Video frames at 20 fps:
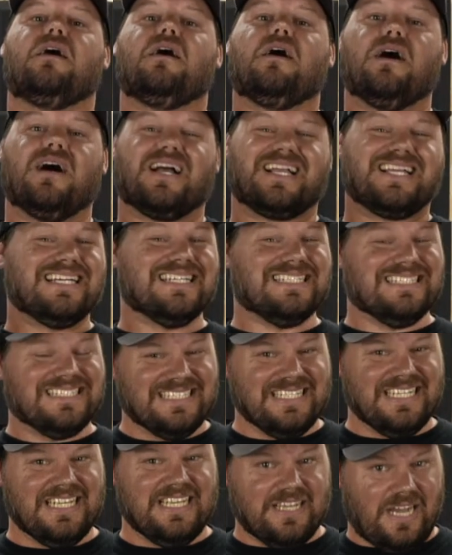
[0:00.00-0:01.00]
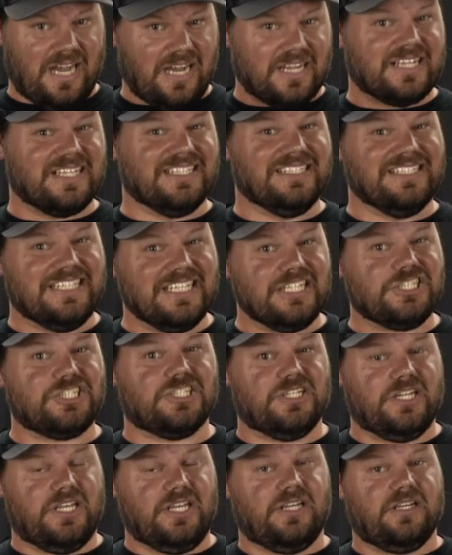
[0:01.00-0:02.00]
a
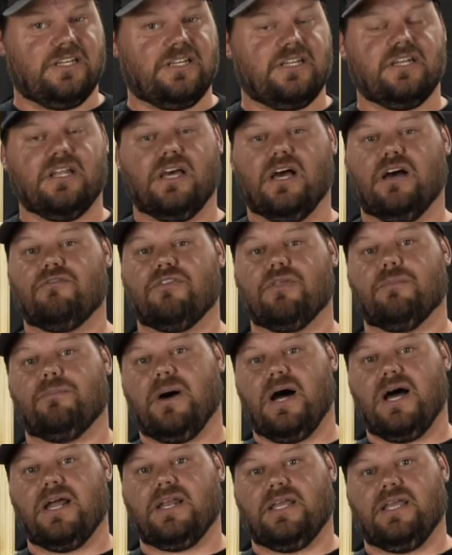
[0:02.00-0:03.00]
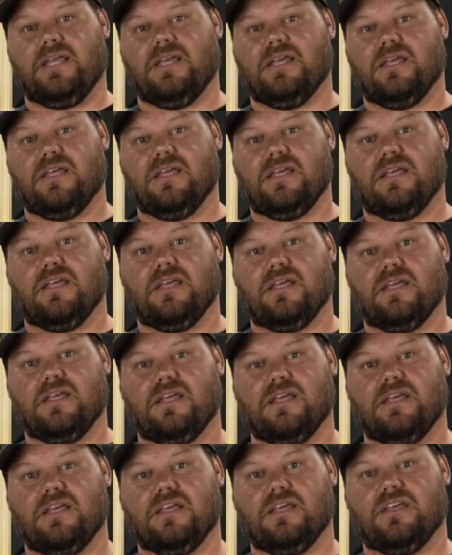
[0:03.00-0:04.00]
conditioning of the body.
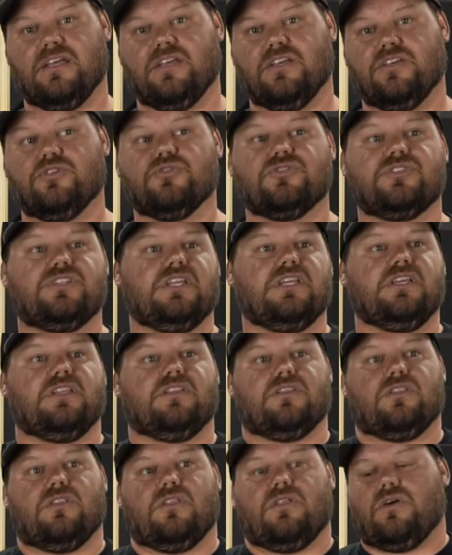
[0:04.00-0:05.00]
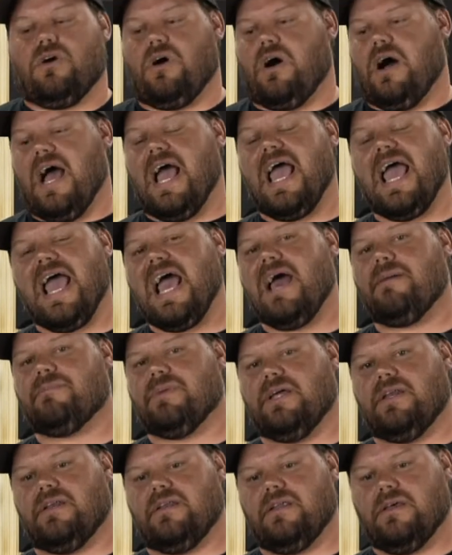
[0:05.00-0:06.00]
You see, a
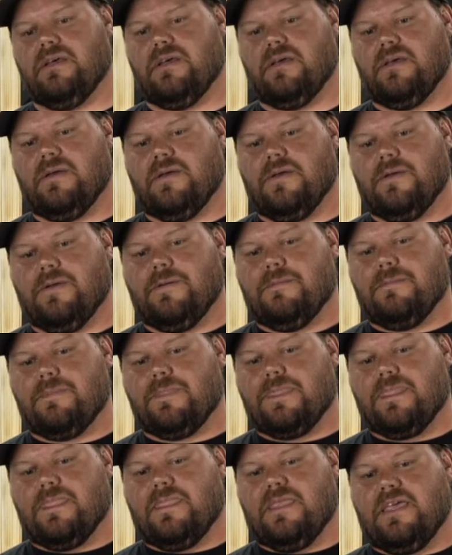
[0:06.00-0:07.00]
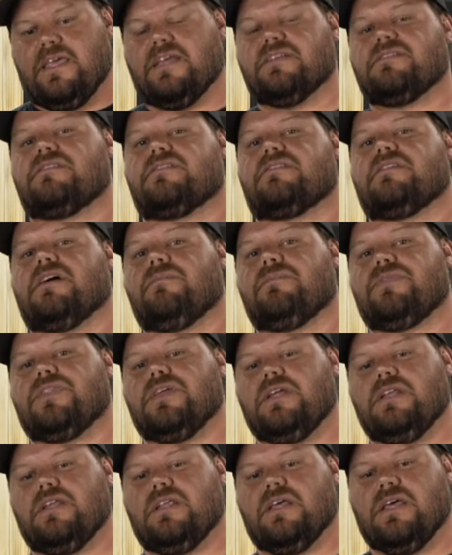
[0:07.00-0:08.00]
habit is
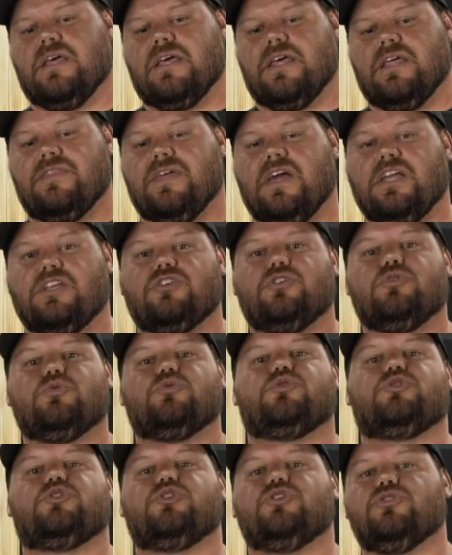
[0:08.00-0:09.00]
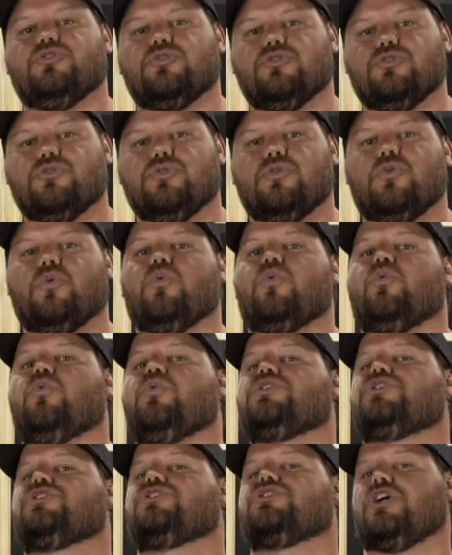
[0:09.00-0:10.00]
something that you do
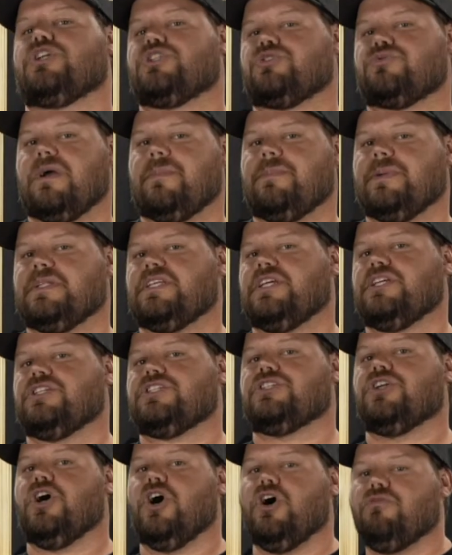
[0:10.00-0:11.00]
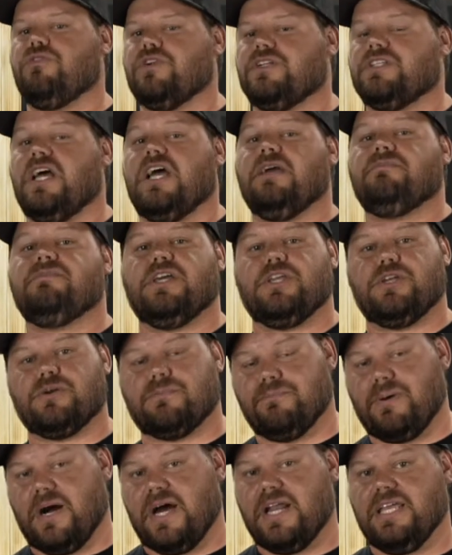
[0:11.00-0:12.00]
with such repetition over time that your
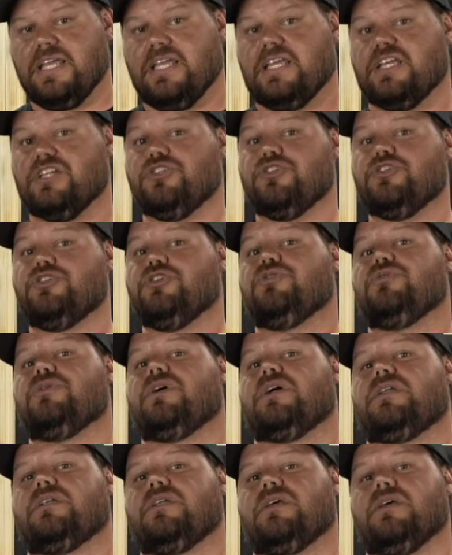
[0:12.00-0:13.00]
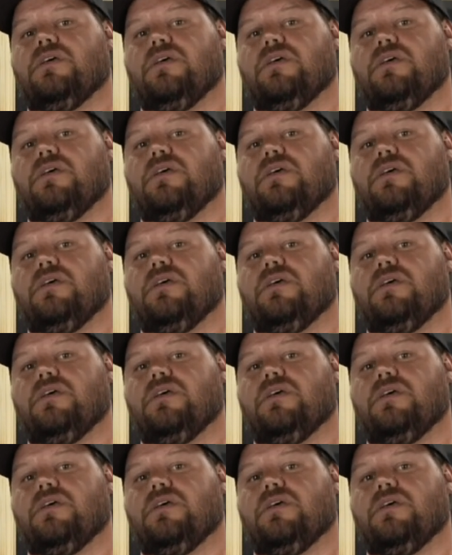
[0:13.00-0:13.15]
body can do it